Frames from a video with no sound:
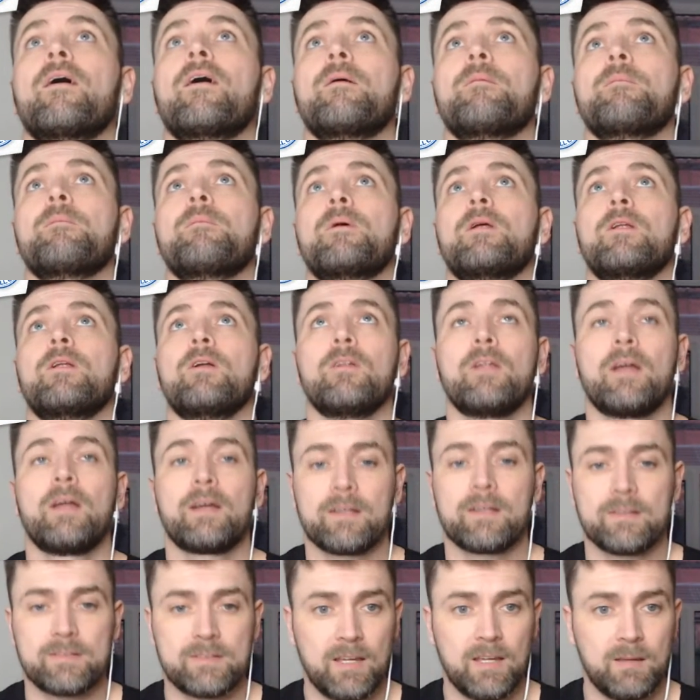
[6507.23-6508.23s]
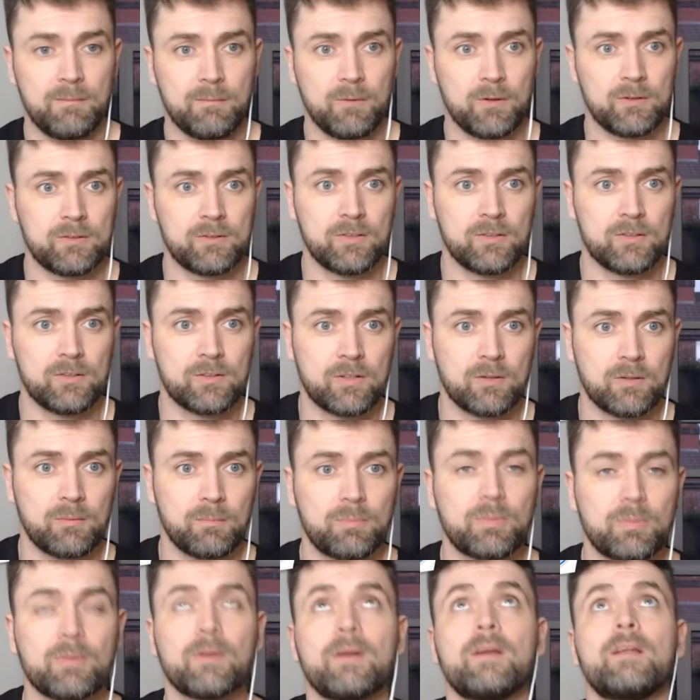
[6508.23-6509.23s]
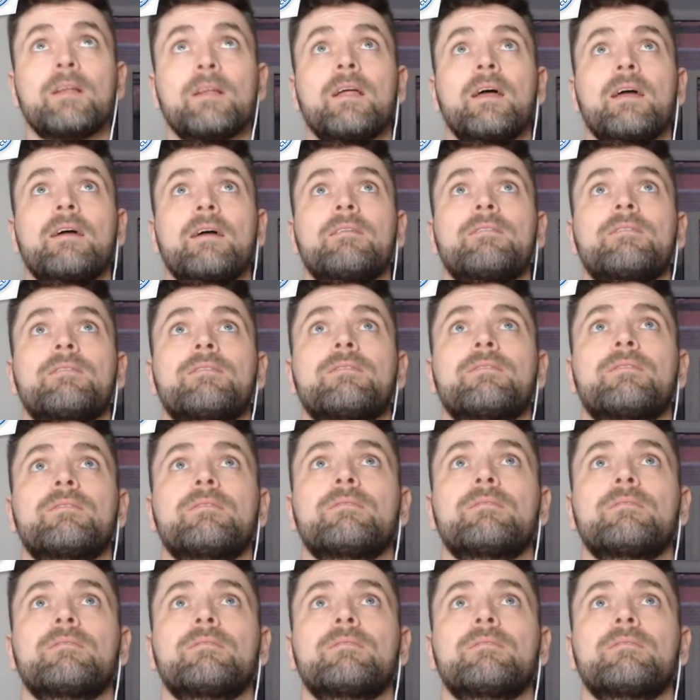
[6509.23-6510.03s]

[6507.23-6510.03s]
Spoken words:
Yeah, we look like a team which is completely